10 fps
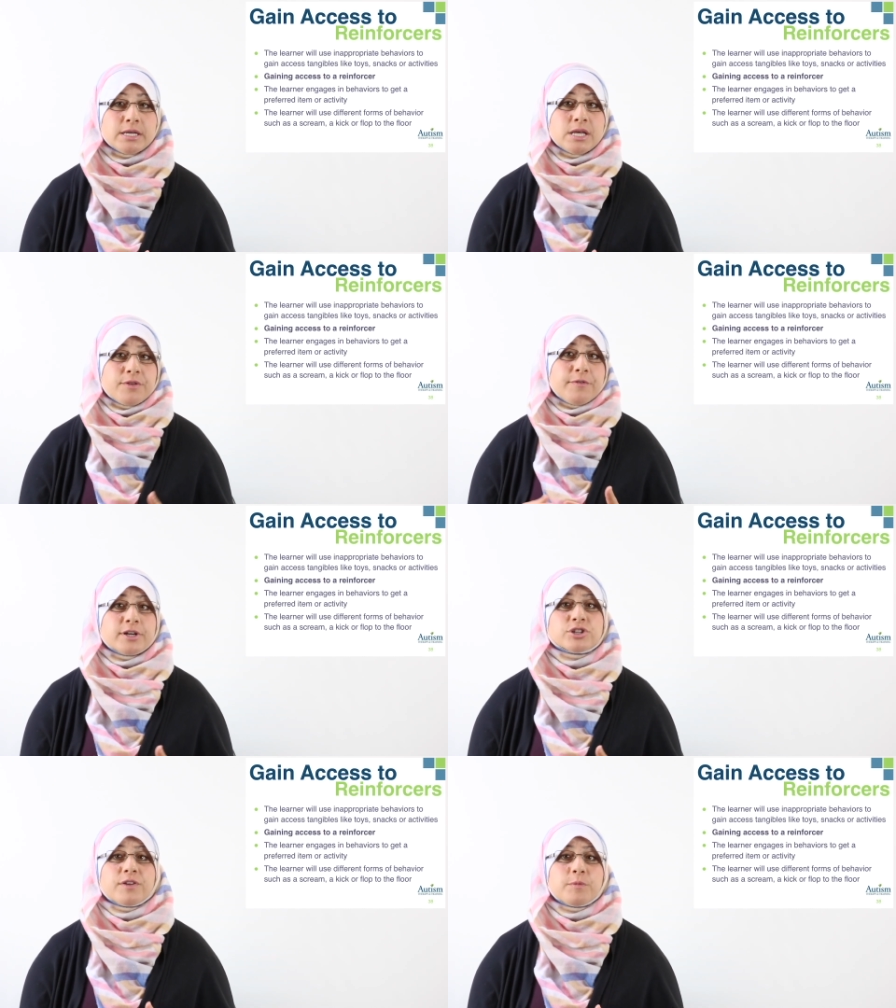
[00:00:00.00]
The
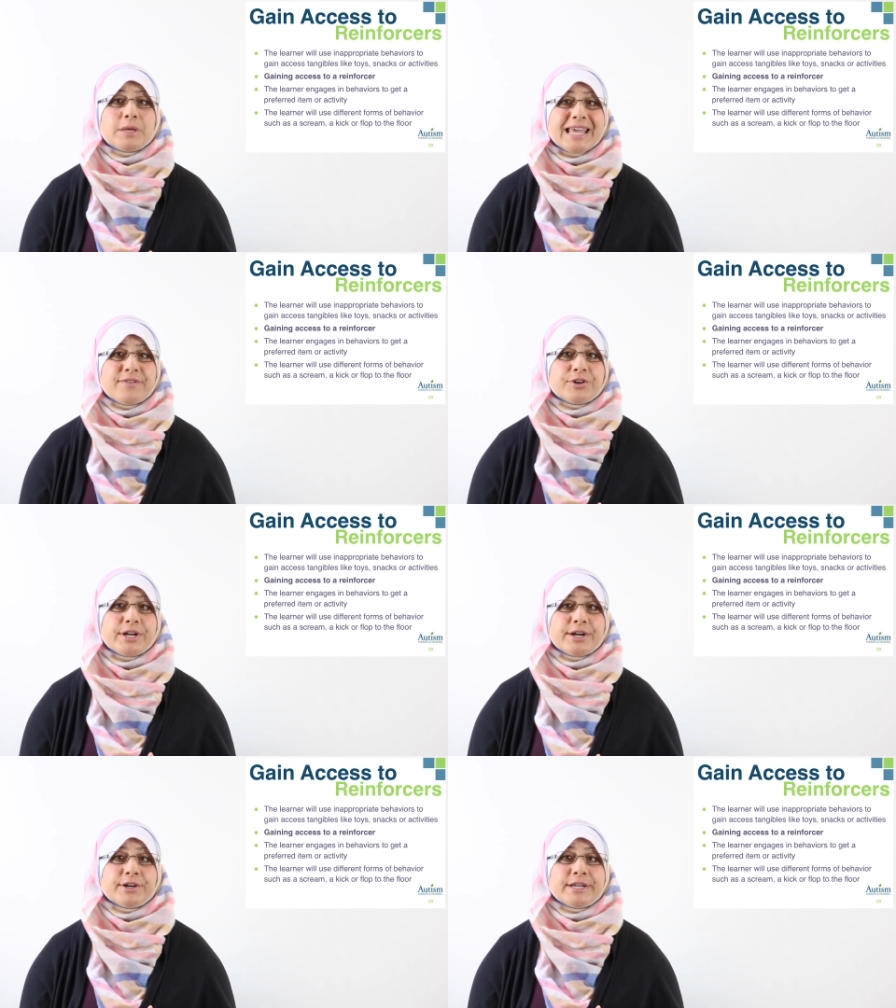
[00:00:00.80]
function of the behavior
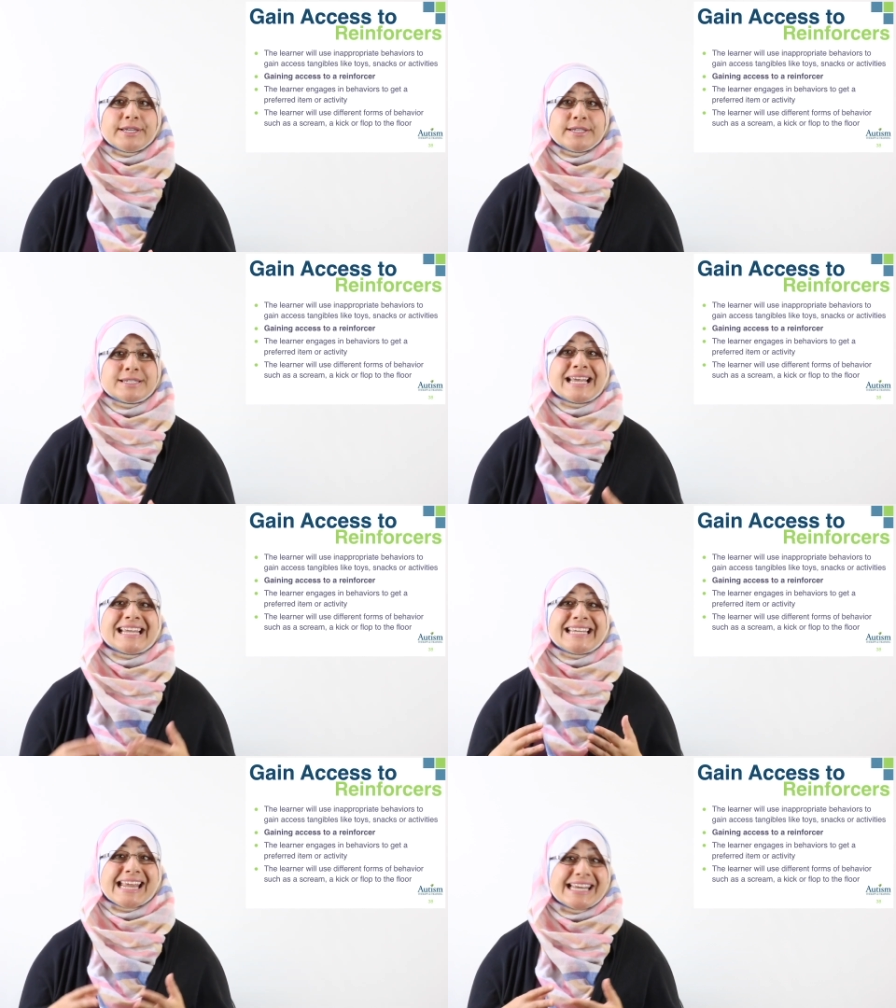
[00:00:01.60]
here is
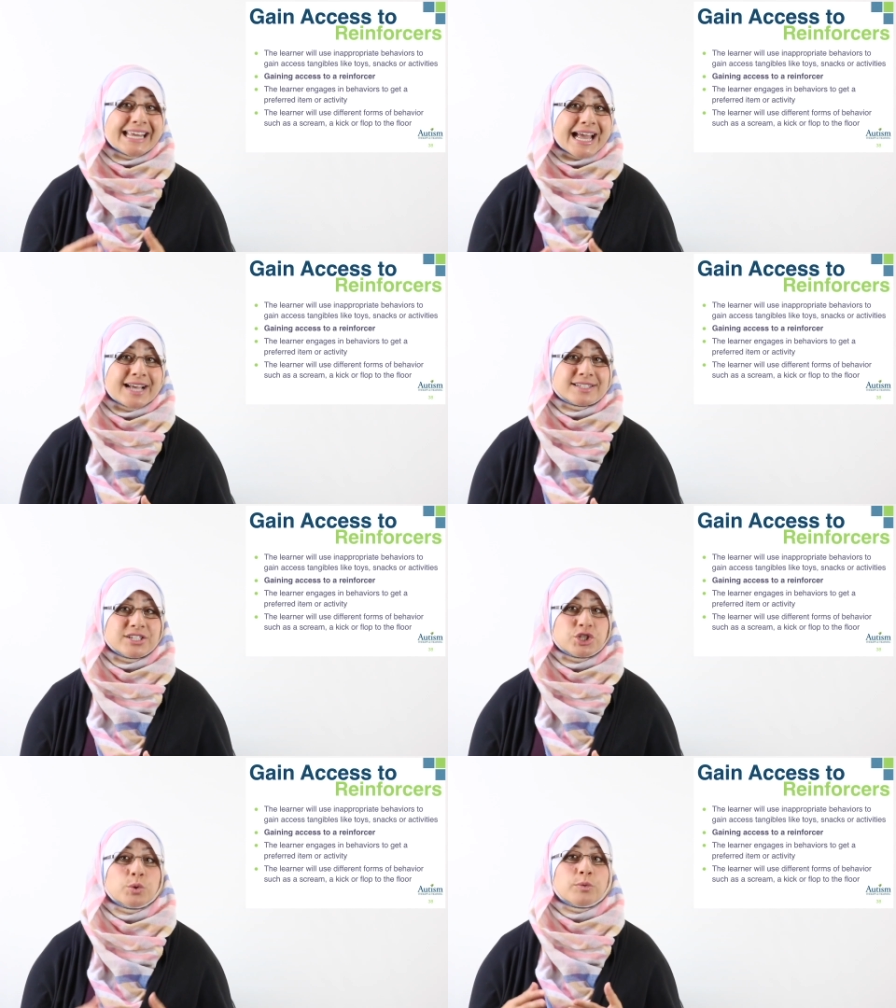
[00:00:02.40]
gaining access
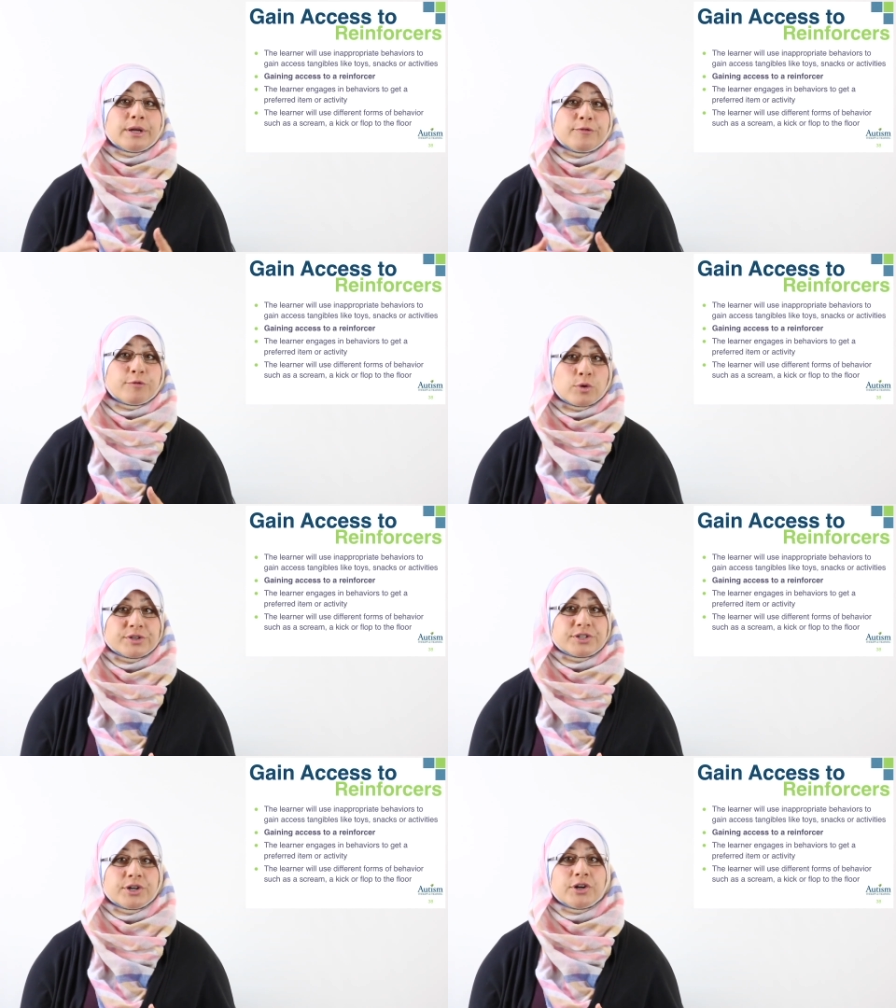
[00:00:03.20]
to a
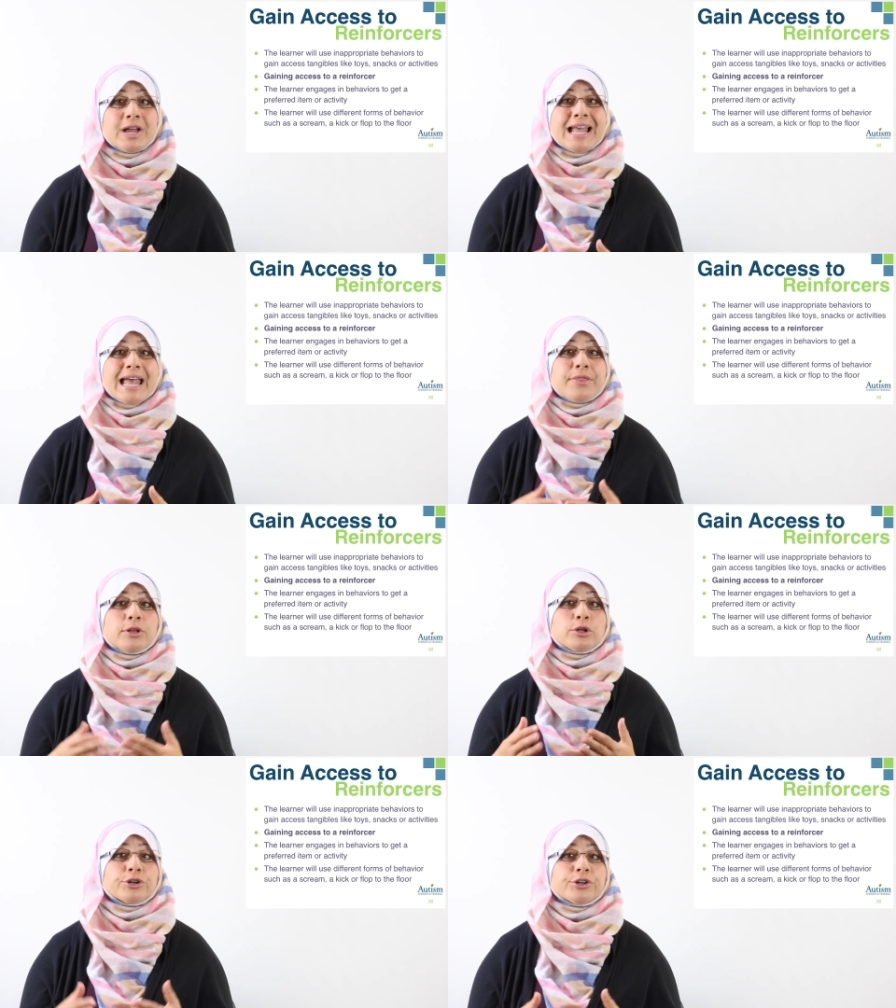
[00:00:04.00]
reinforcer, and the
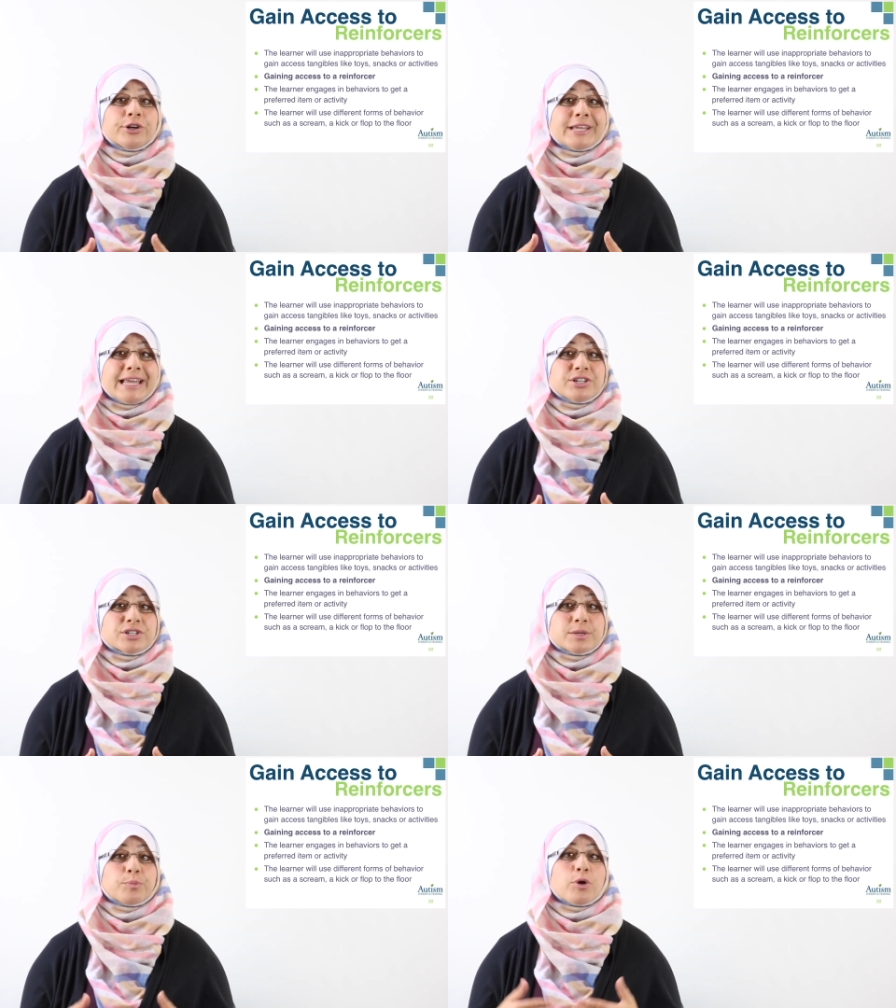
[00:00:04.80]
learner engages
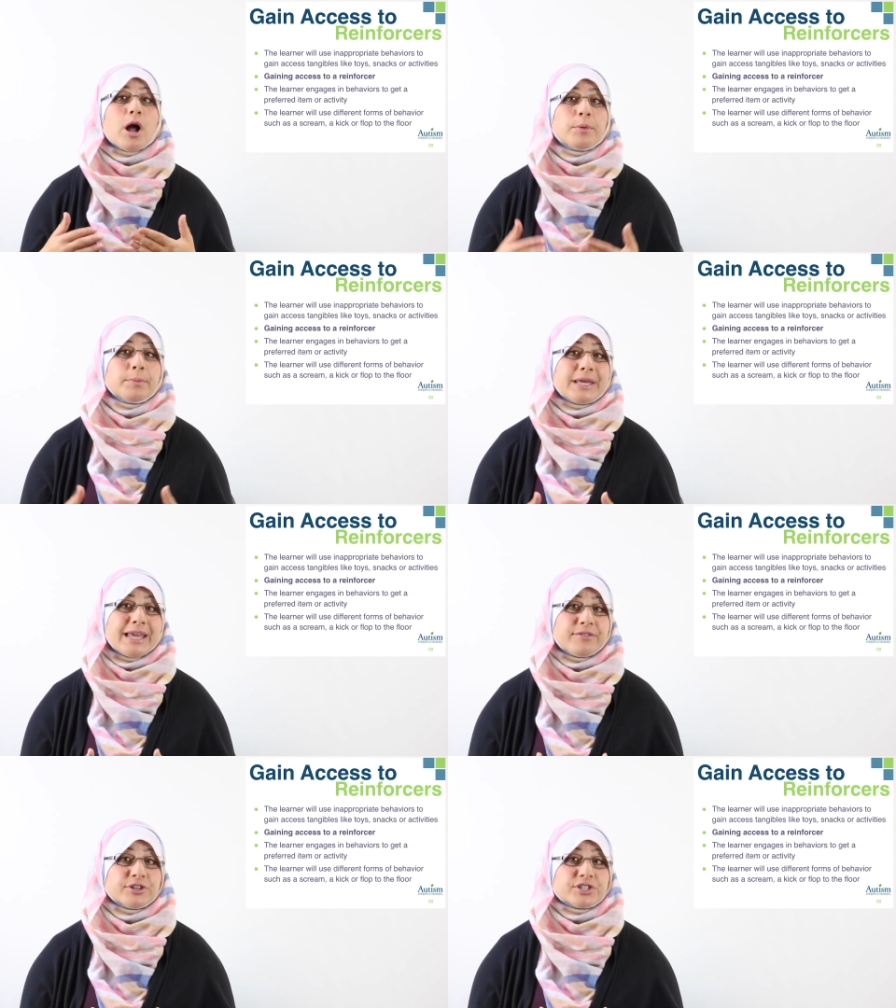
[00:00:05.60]
in problem
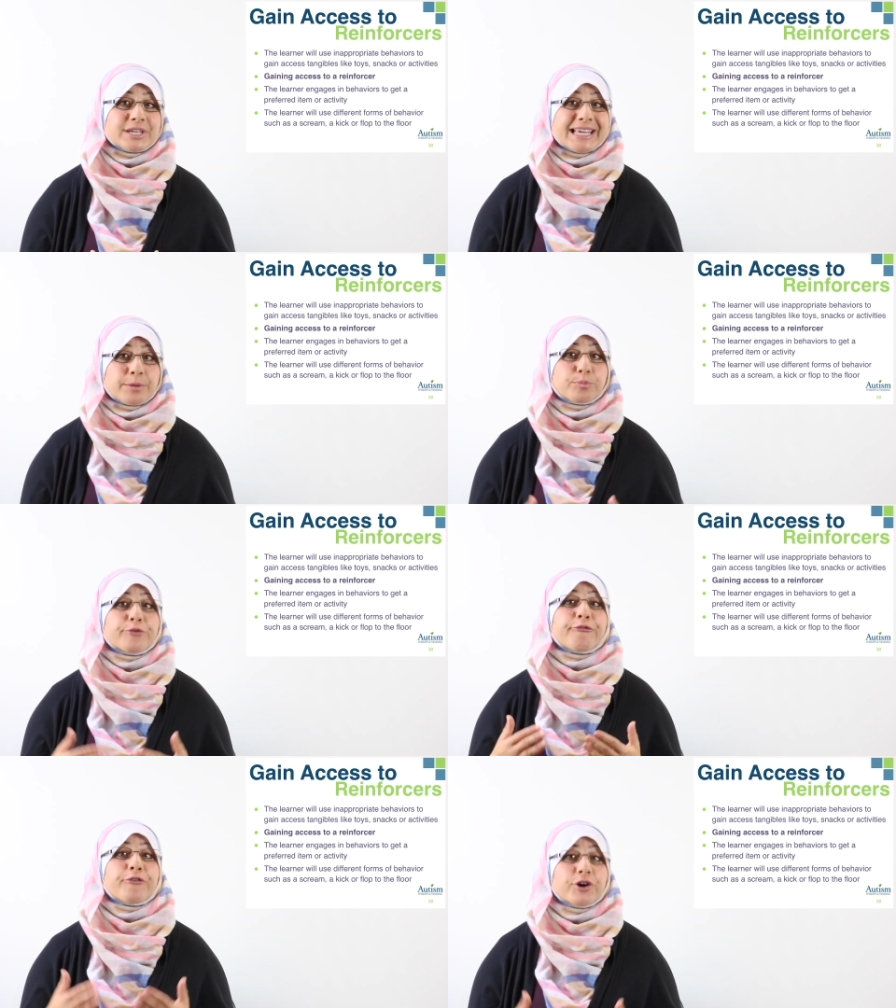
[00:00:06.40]
behaviors to get a
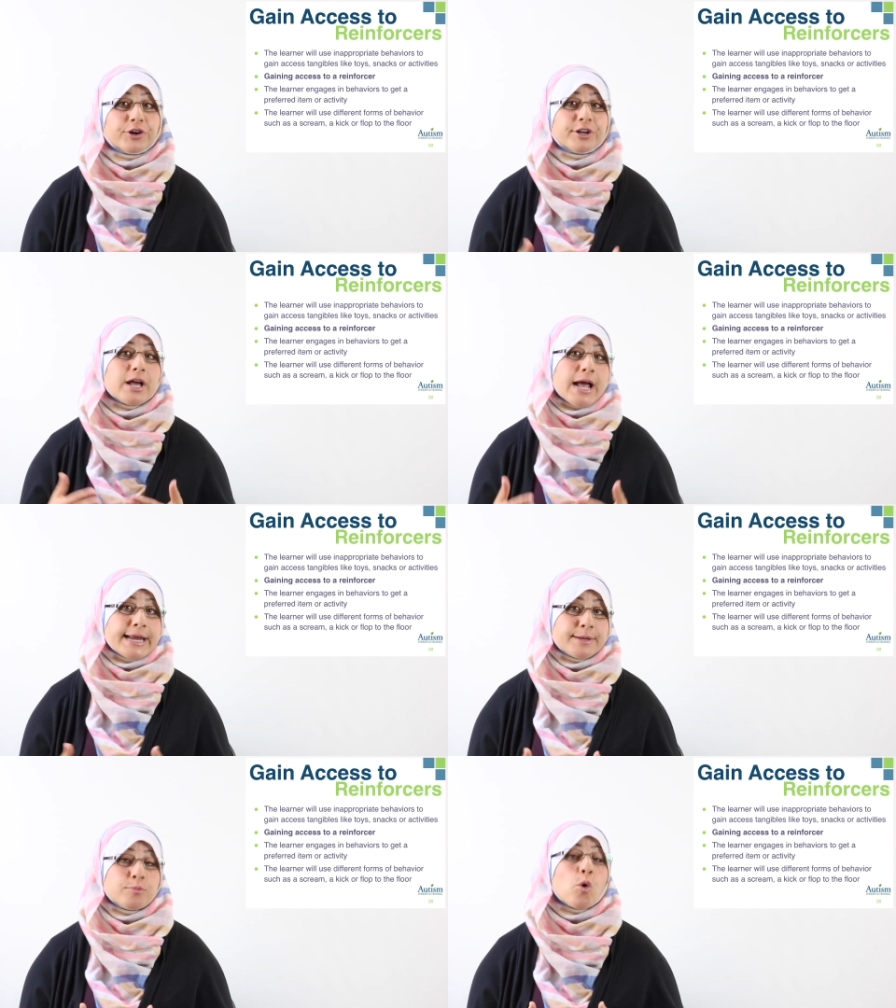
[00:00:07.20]
preferred
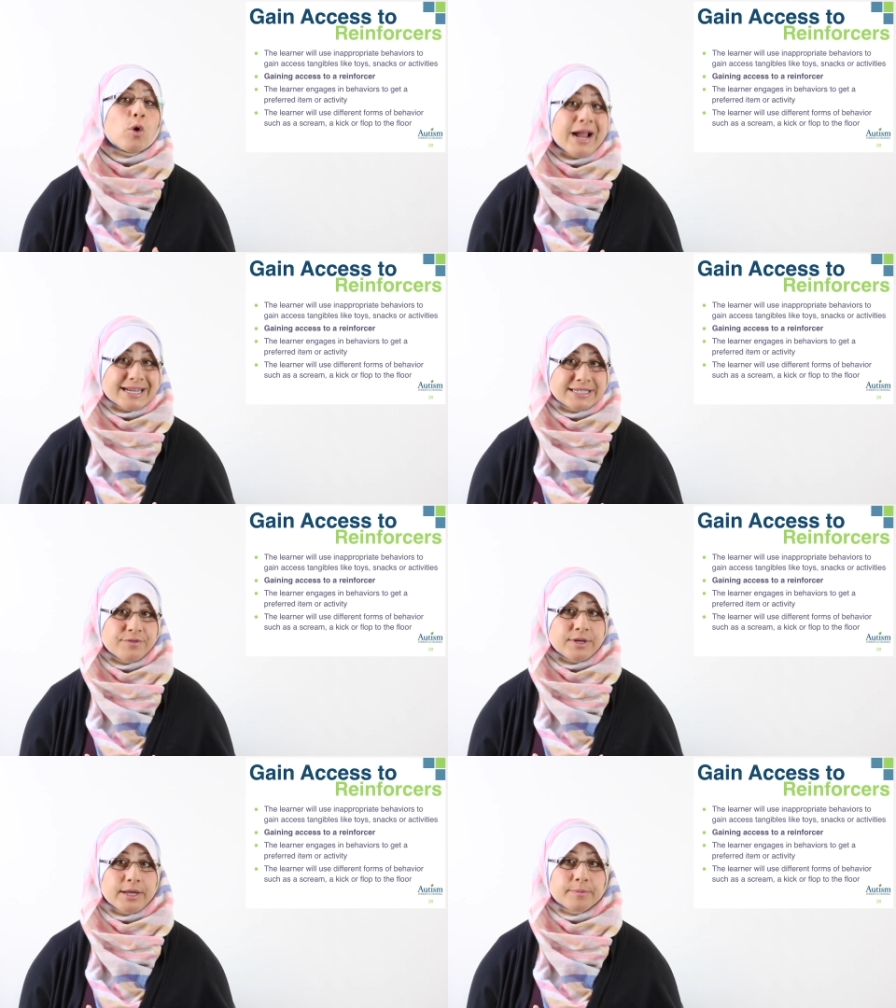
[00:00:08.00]
item or
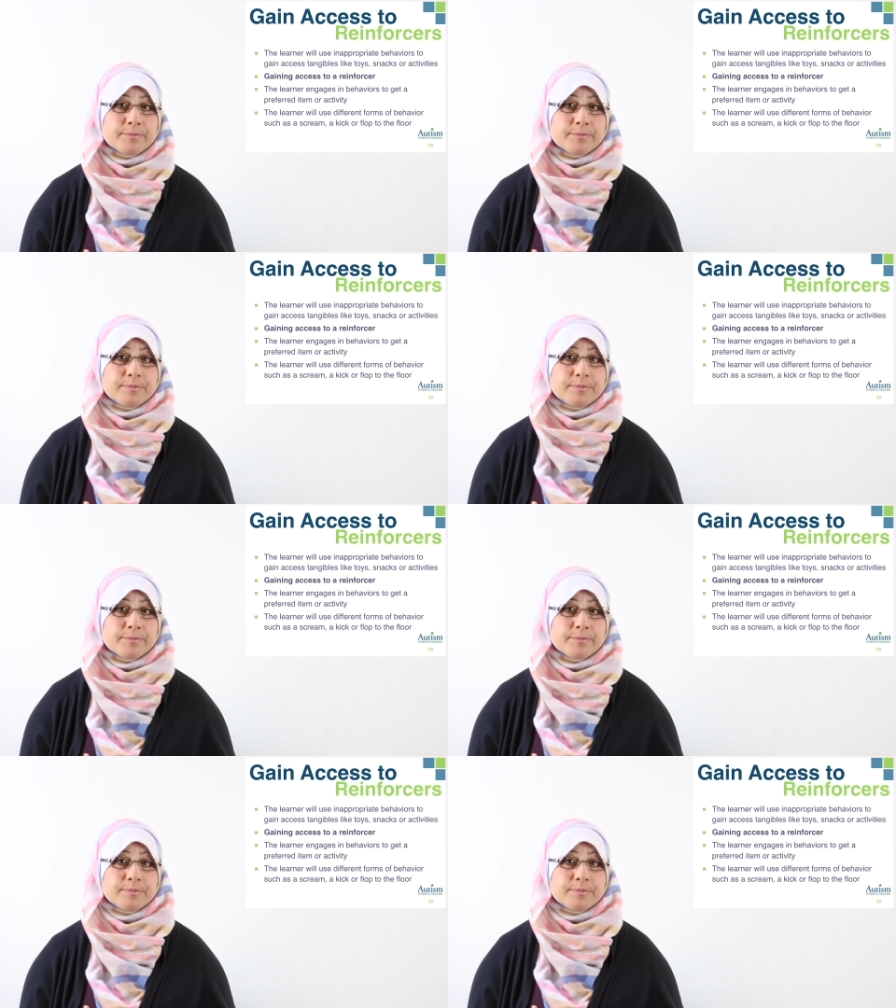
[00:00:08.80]
activity.